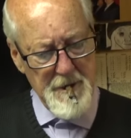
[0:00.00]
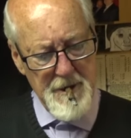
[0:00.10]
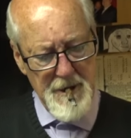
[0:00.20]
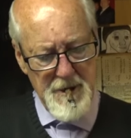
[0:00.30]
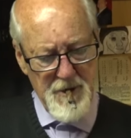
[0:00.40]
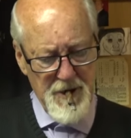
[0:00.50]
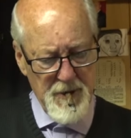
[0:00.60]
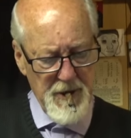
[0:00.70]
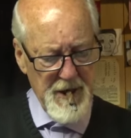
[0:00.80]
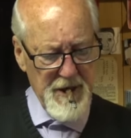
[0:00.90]
Oh, looks like
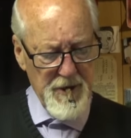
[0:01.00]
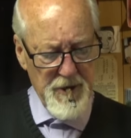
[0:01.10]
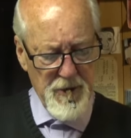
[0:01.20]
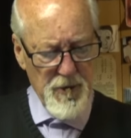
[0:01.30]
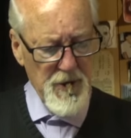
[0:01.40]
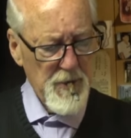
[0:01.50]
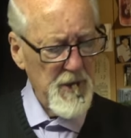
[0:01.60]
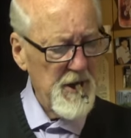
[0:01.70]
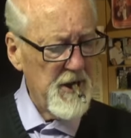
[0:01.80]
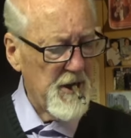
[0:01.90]
we've got another
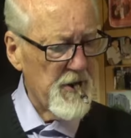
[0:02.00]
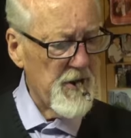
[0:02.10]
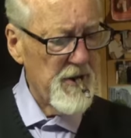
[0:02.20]
army here.